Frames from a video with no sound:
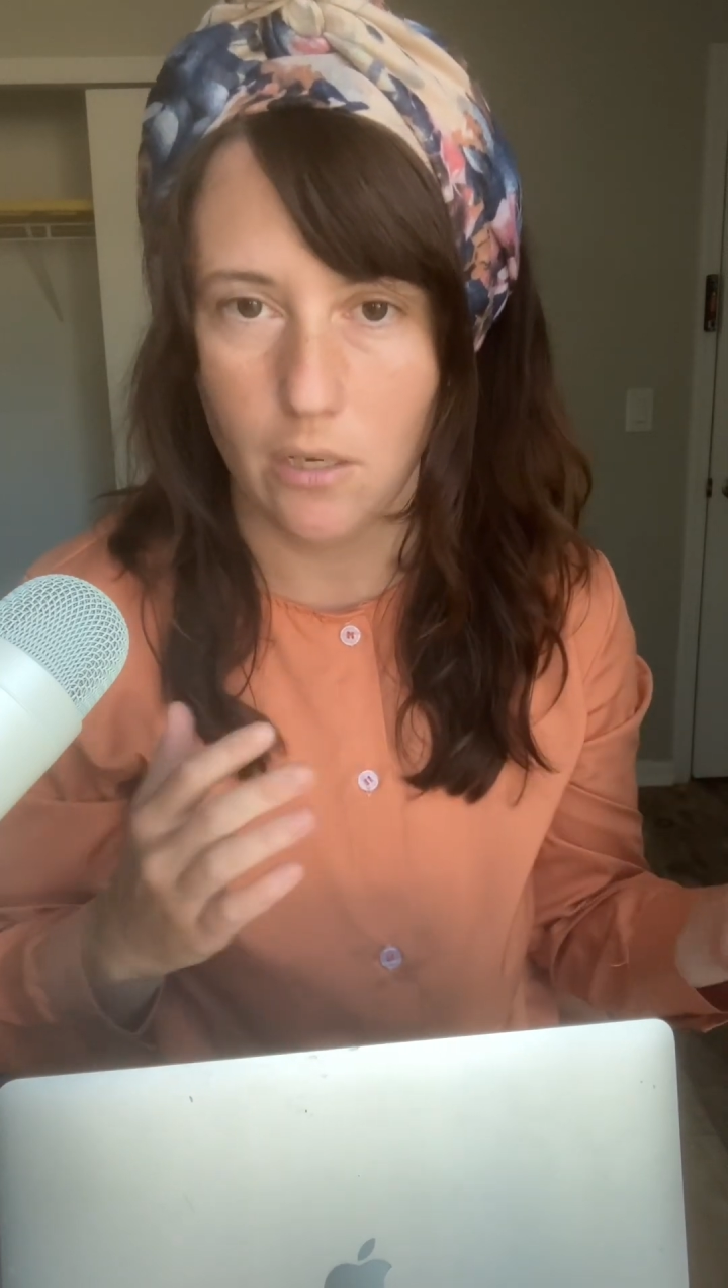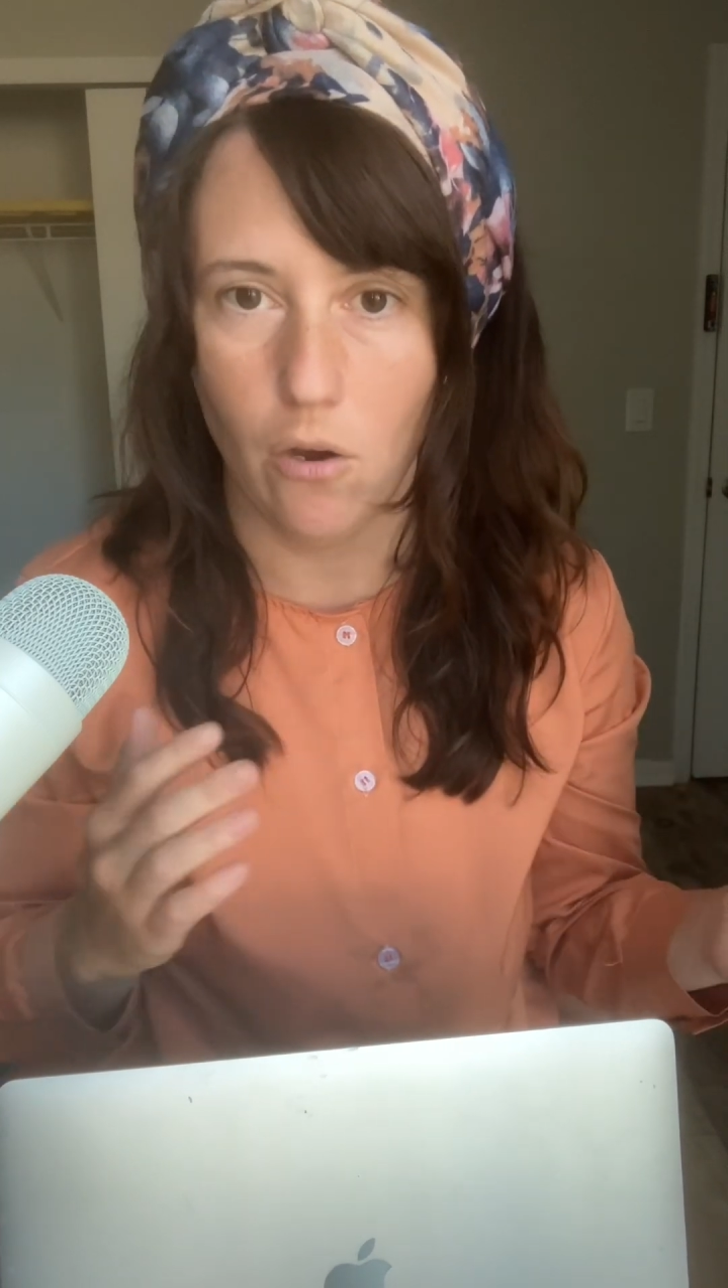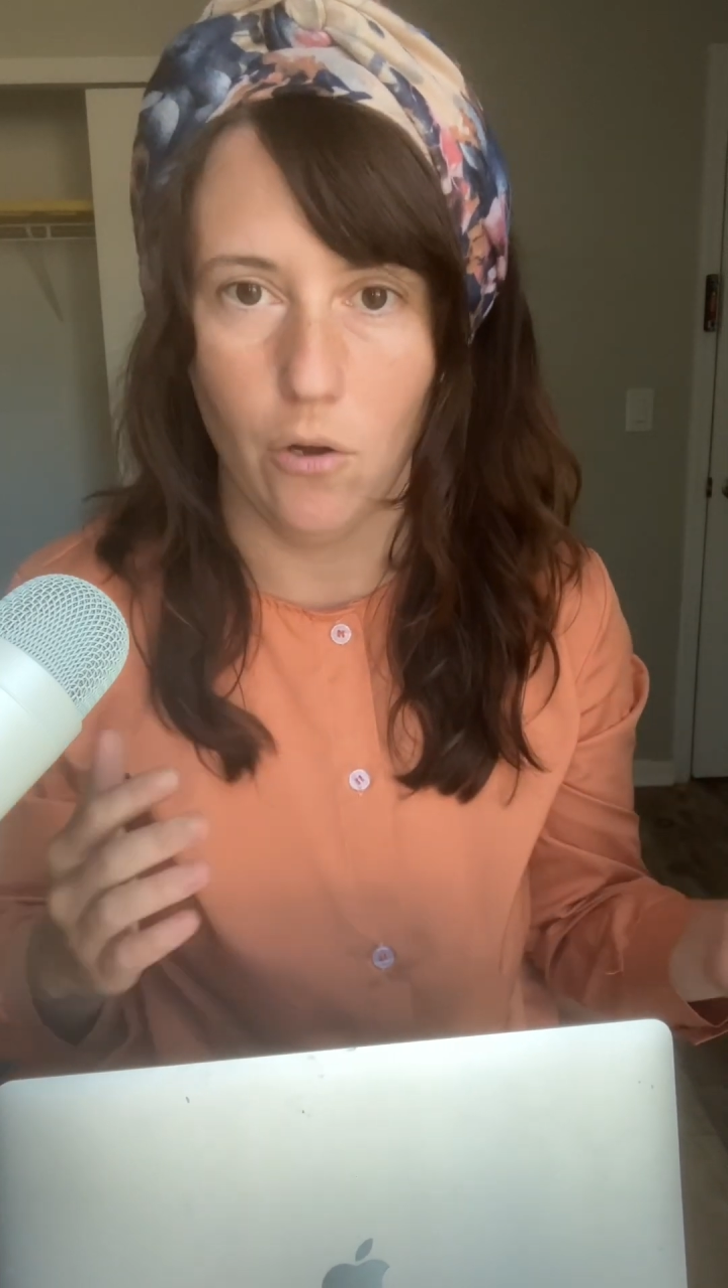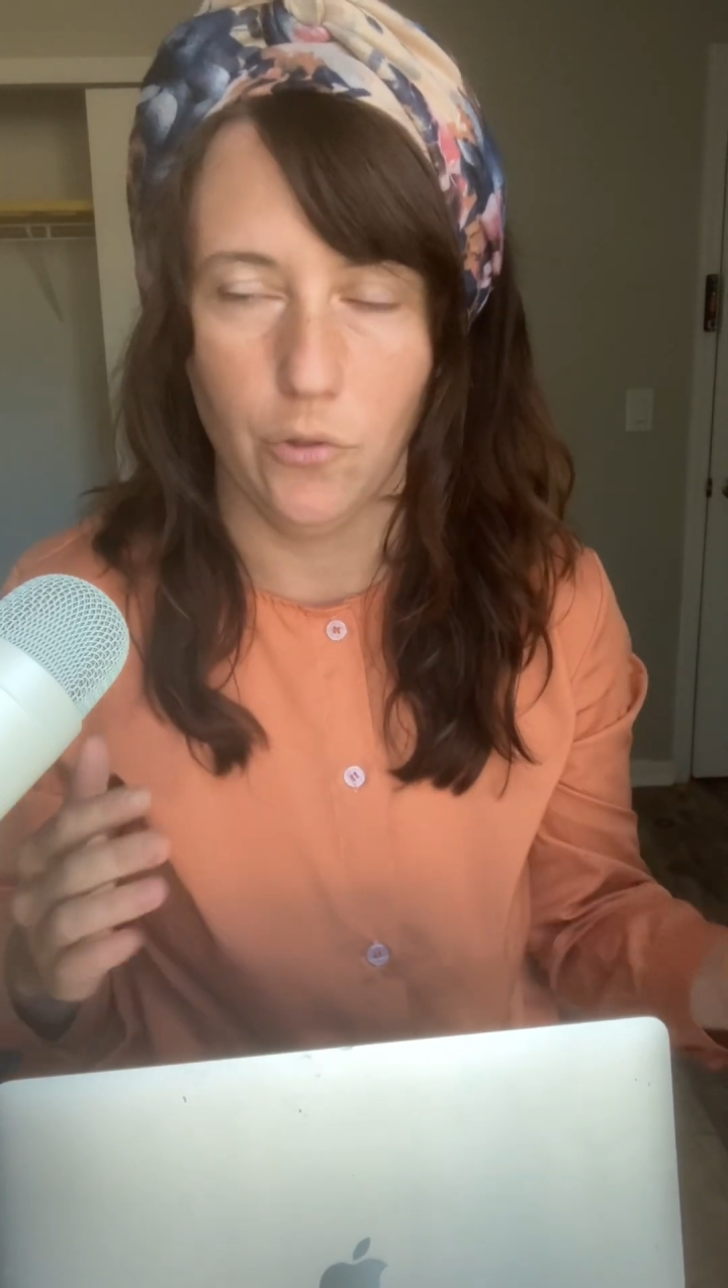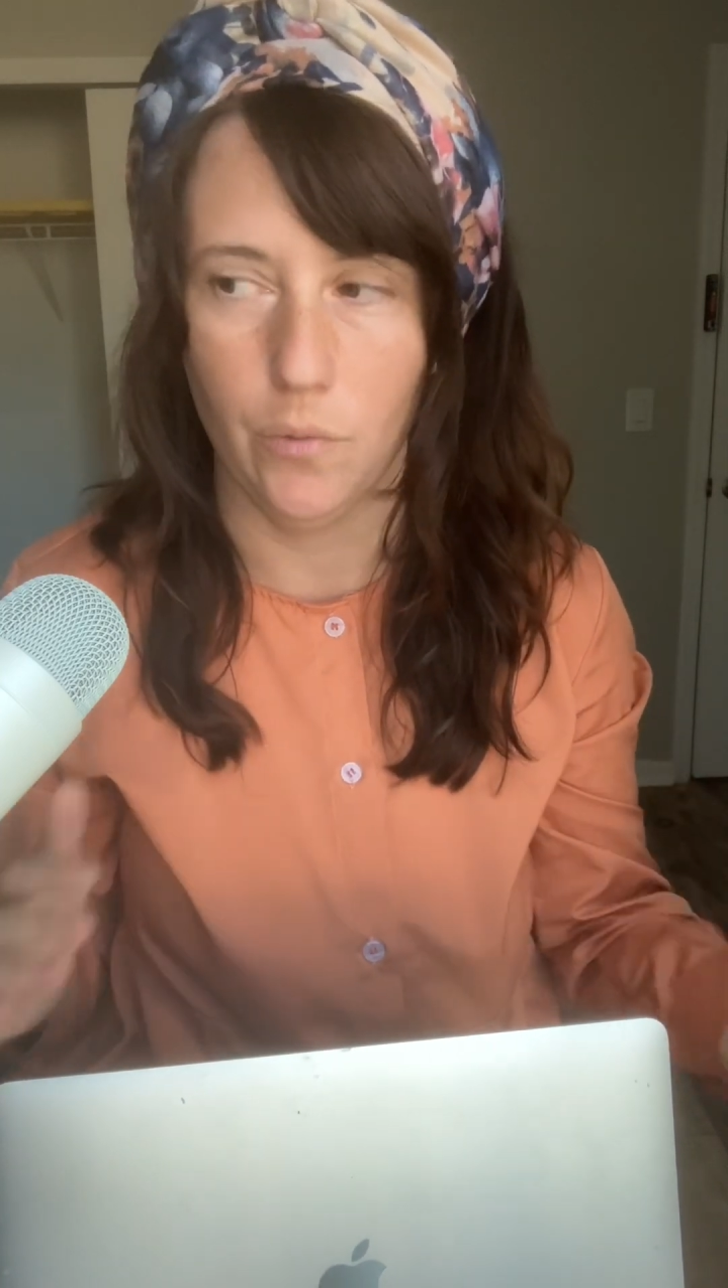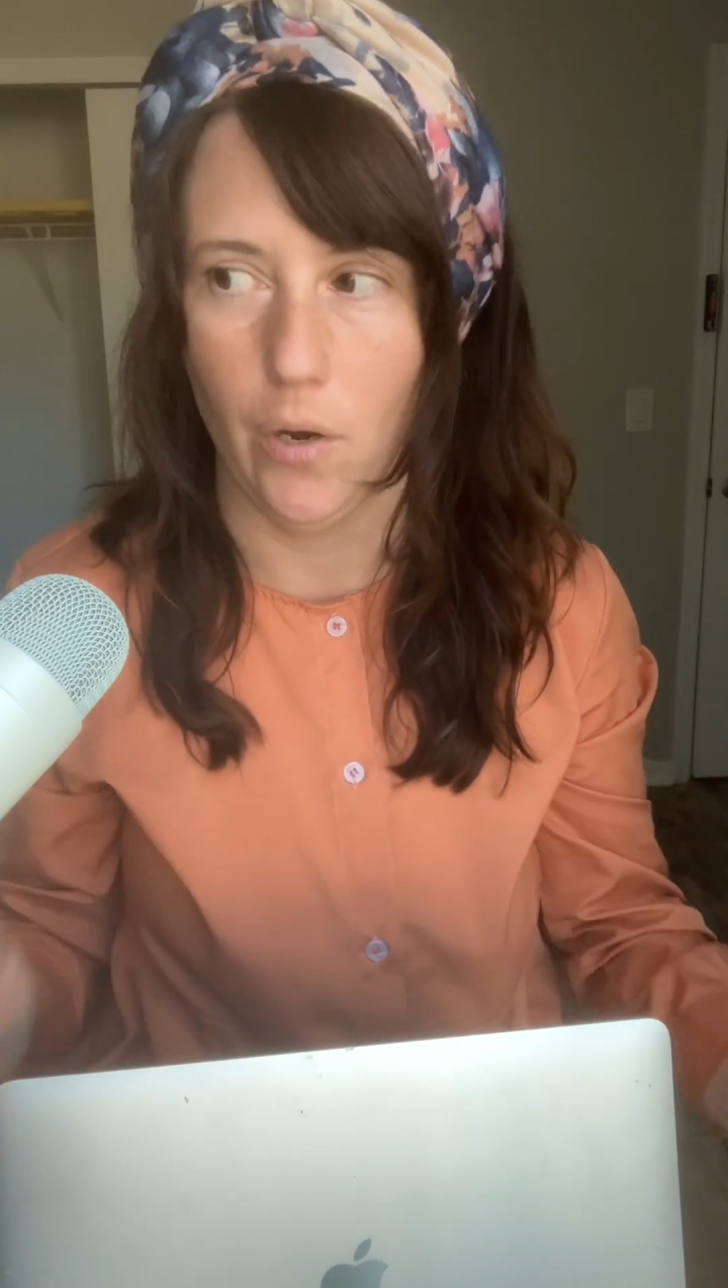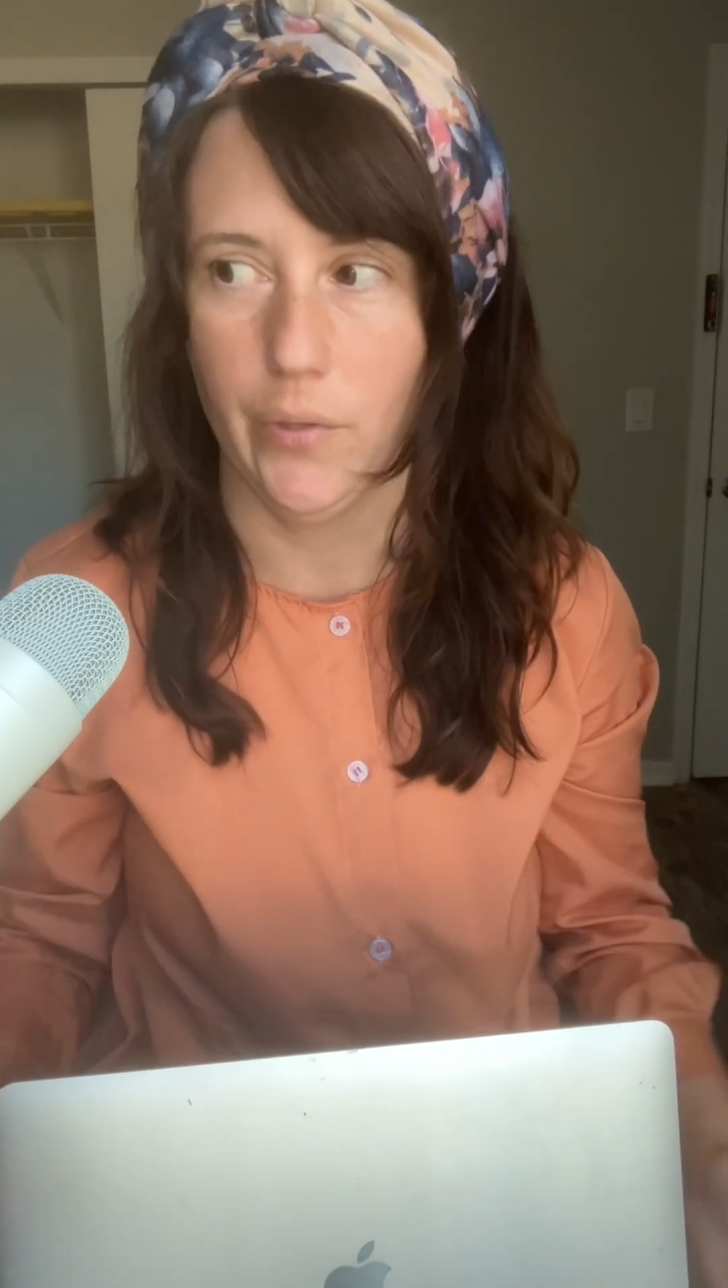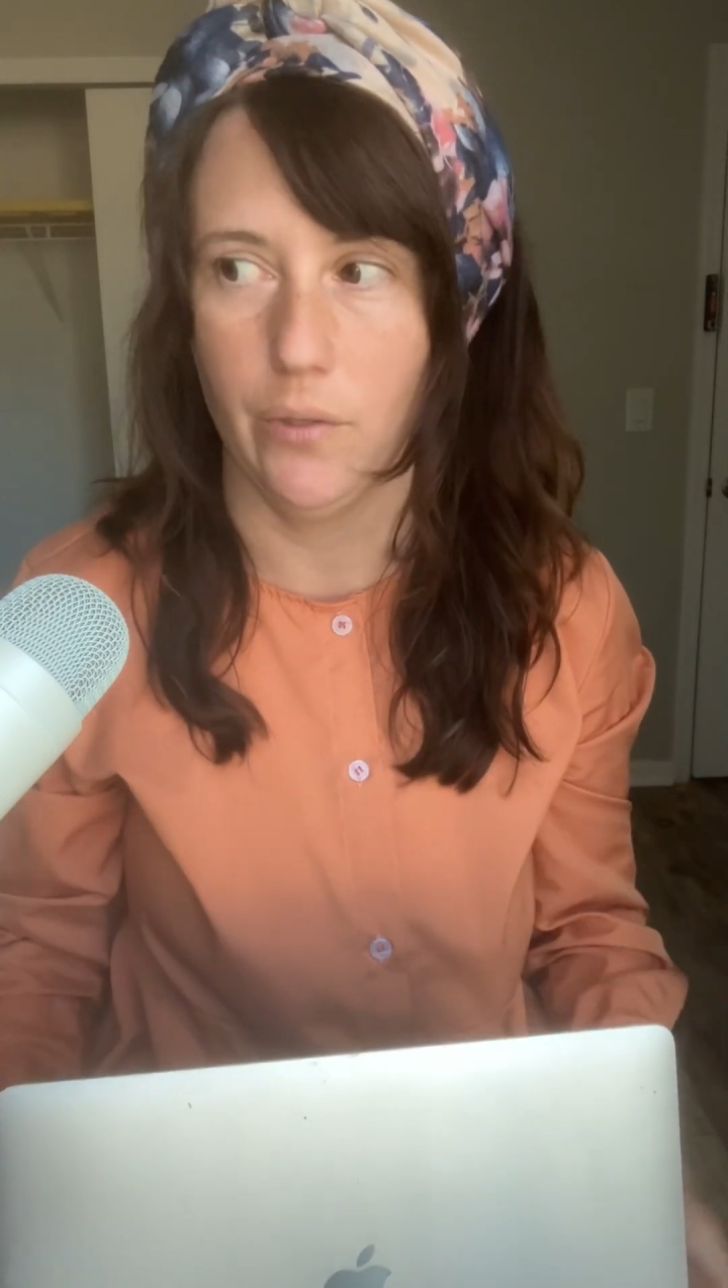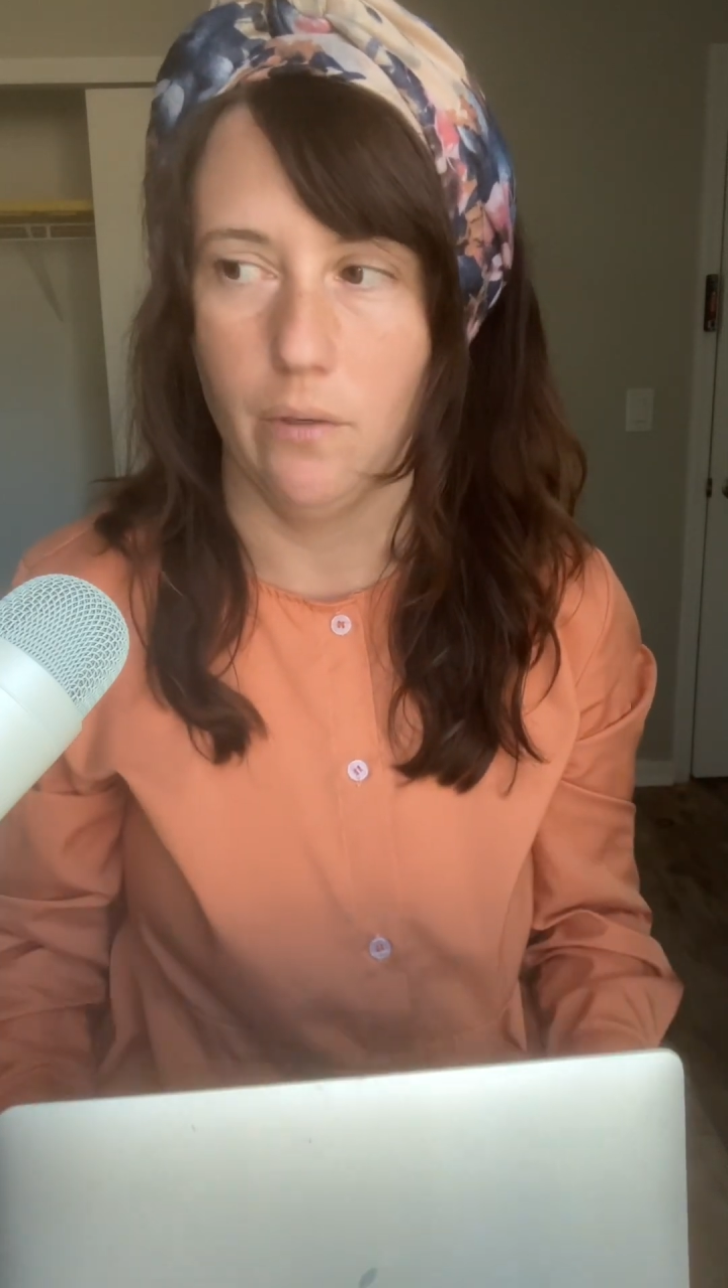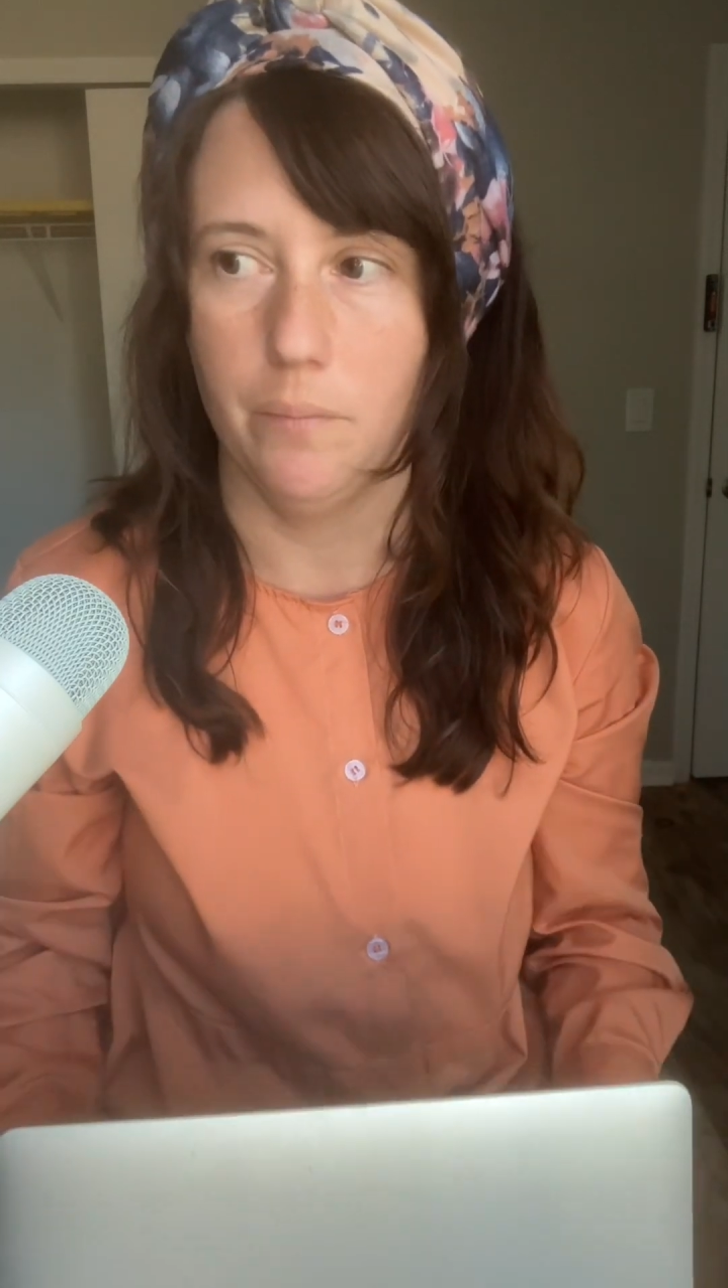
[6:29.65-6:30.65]
all throughout
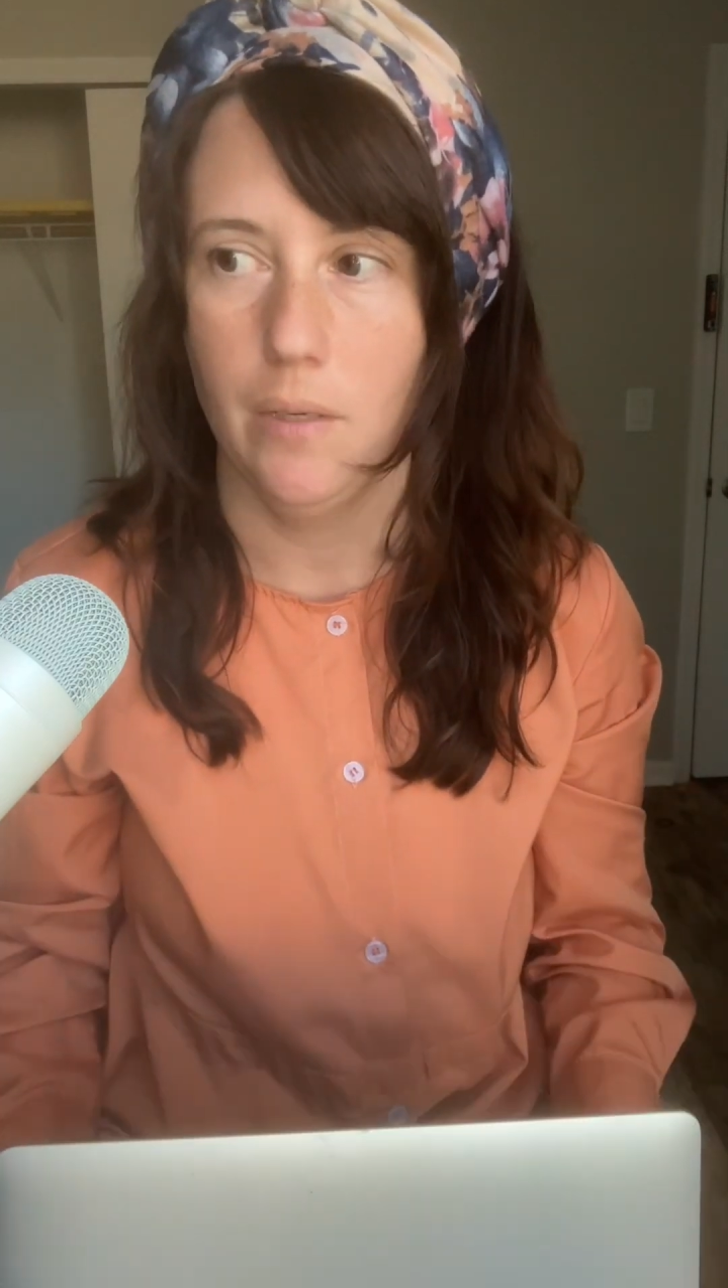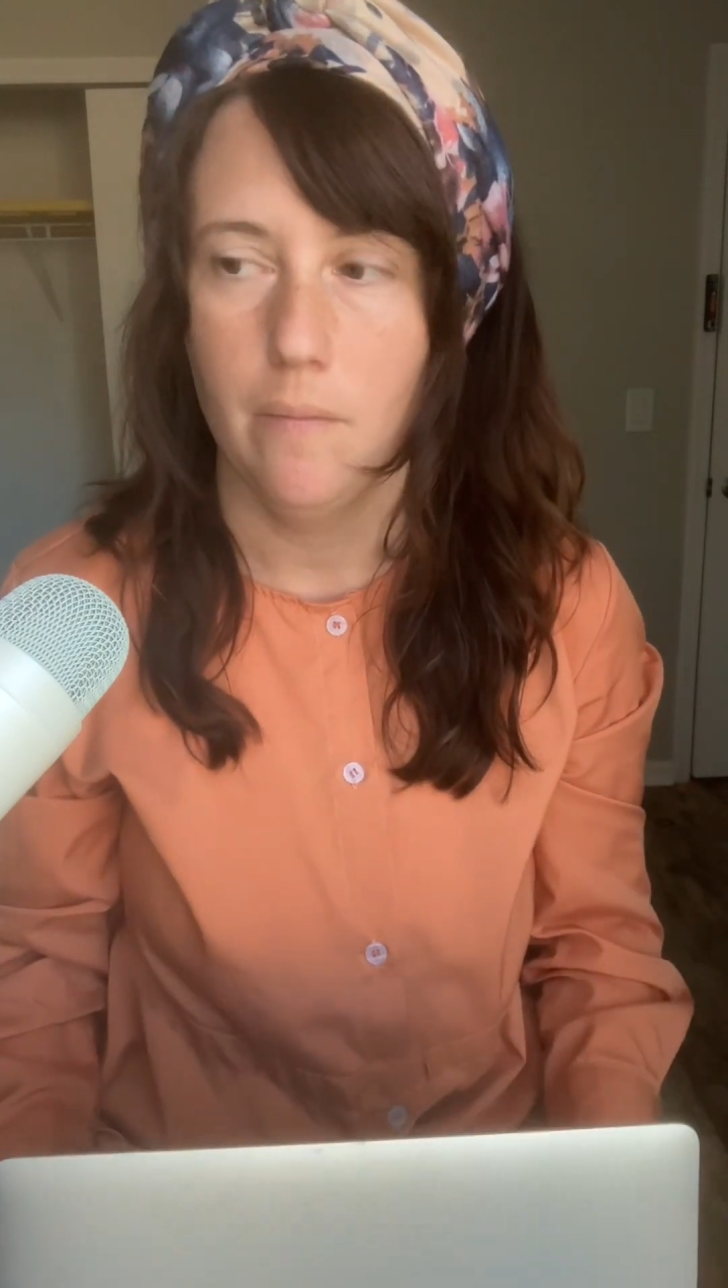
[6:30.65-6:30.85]
Europe.